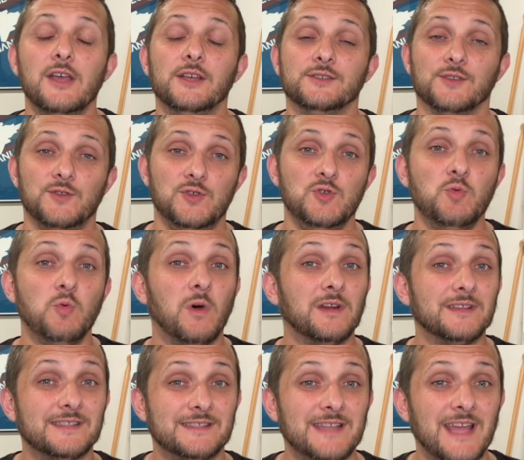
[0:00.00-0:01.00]
So you want
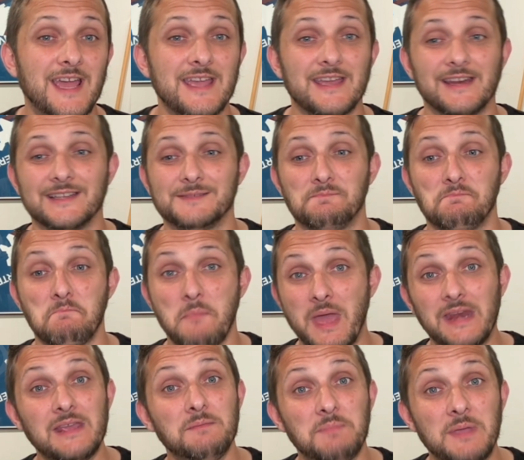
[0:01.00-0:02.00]
to stay in as
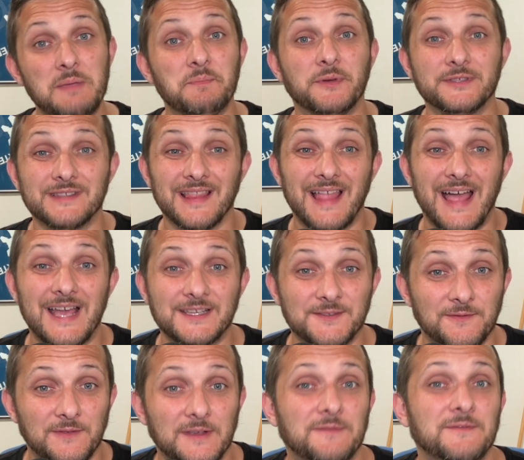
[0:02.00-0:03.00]
many people's
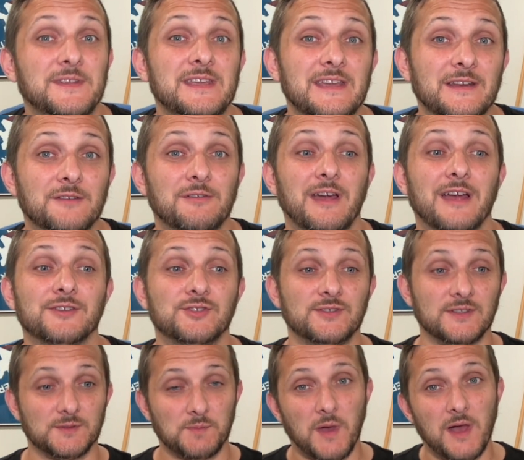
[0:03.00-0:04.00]
last 50
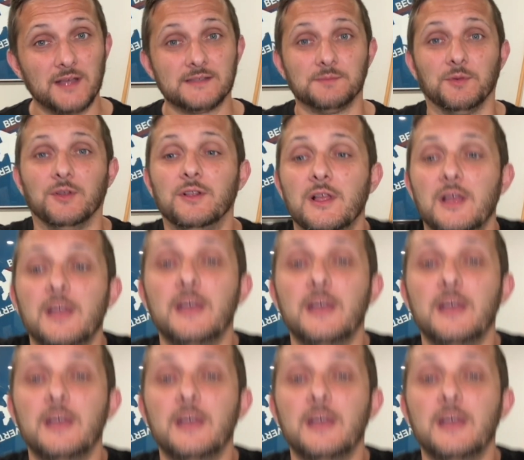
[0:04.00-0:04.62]
interactions as possible.